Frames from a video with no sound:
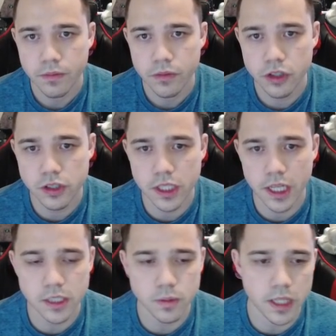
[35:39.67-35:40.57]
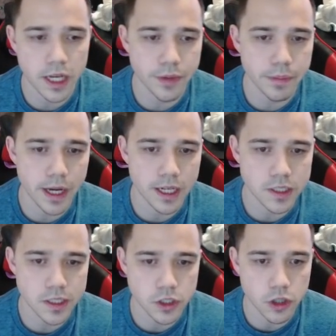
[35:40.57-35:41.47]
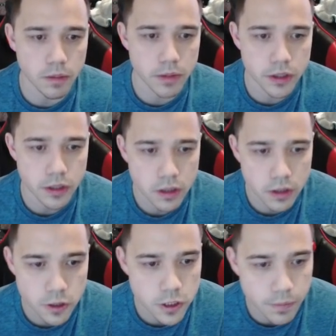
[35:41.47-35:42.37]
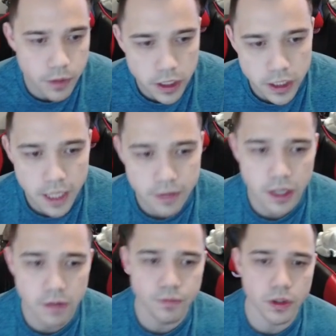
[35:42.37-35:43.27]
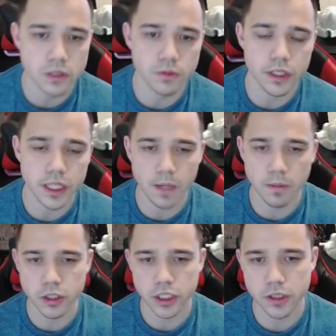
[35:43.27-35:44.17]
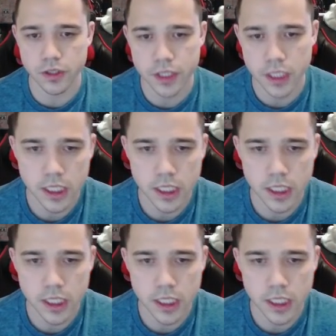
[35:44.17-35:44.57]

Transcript: just in case what they have in the back is a Charmer or something like that that doesn't really care about shields.